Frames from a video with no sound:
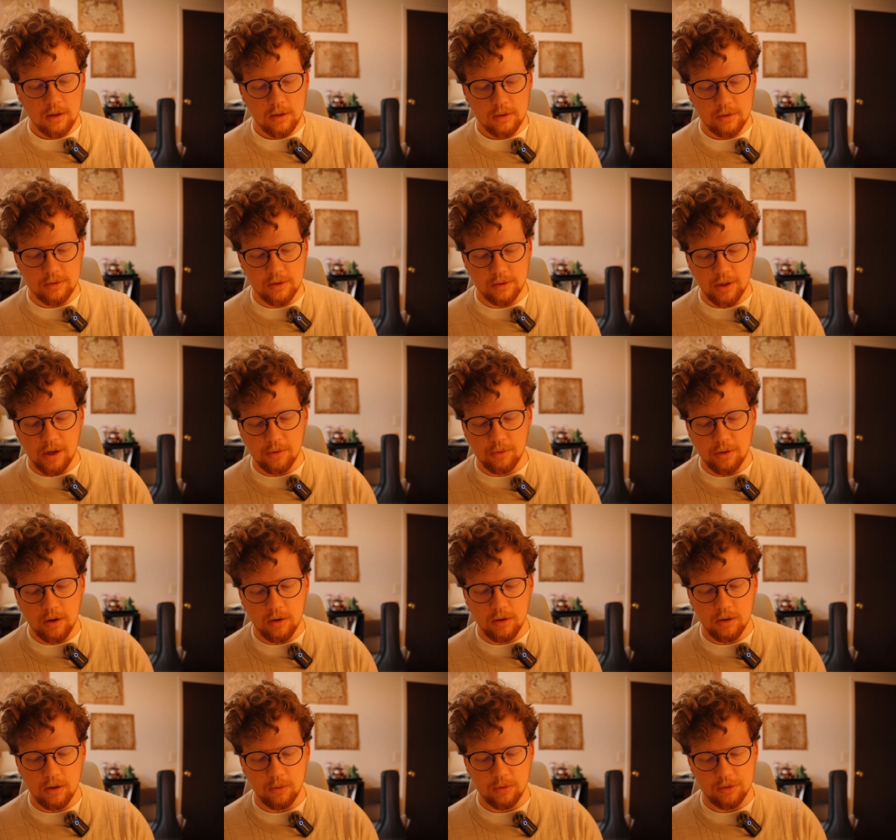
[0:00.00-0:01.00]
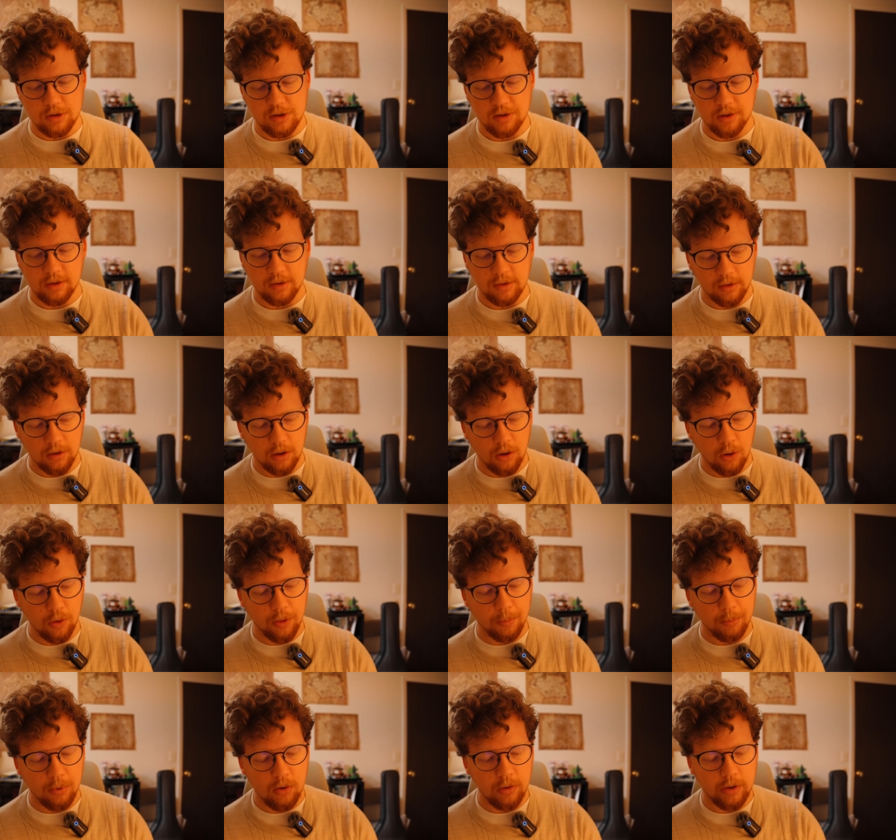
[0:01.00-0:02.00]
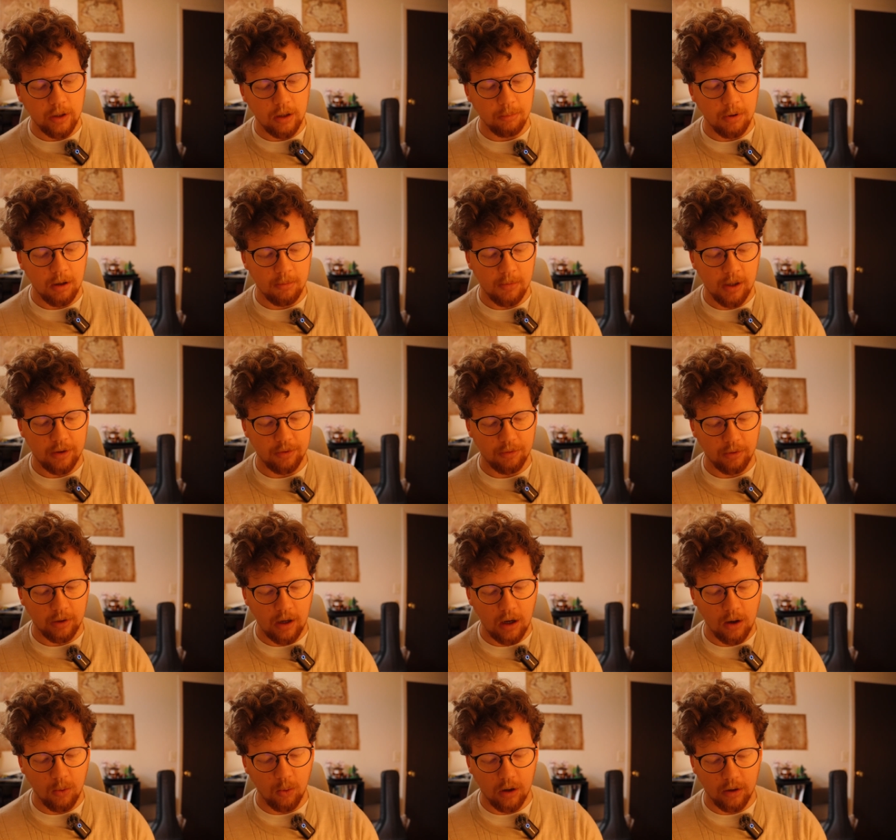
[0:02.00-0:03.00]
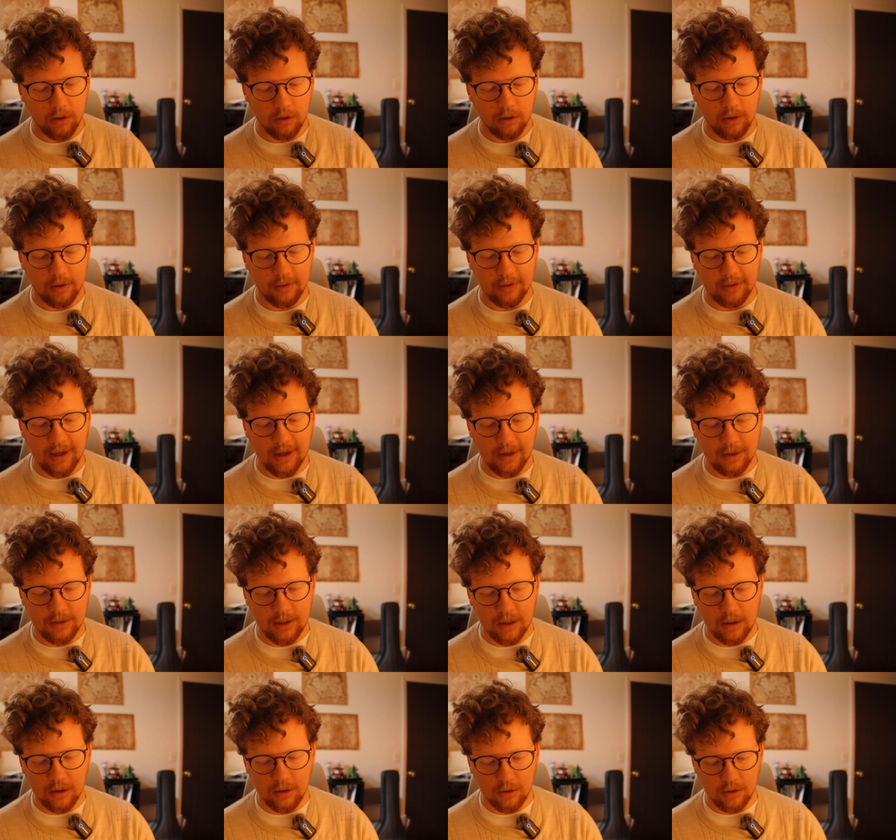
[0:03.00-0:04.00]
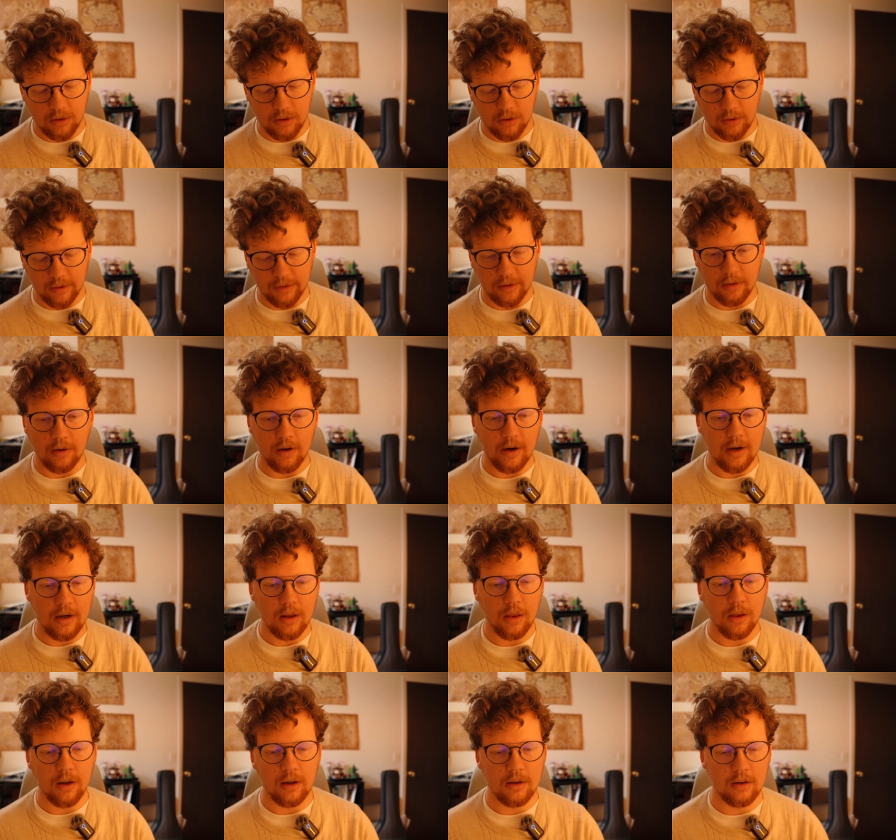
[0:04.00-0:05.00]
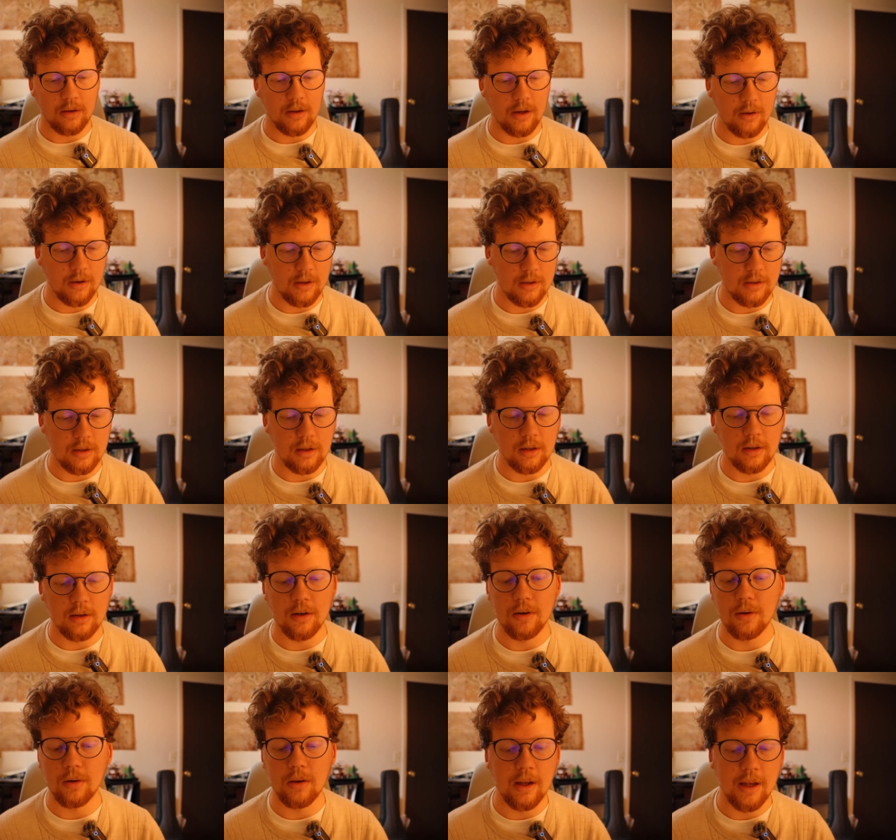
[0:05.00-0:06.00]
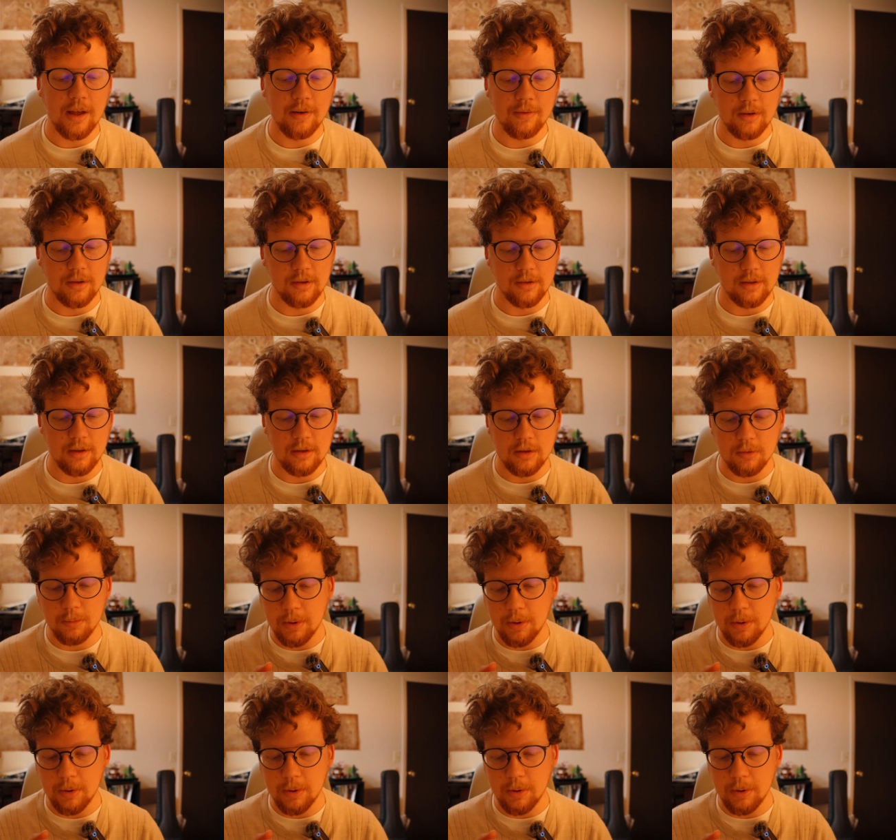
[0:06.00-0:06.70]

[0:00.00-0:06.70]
says, "How dare you?" And she says, "The oath broken by my drinking water." And the king said unto her, "Is there anything that thou hast seen under the heavens that is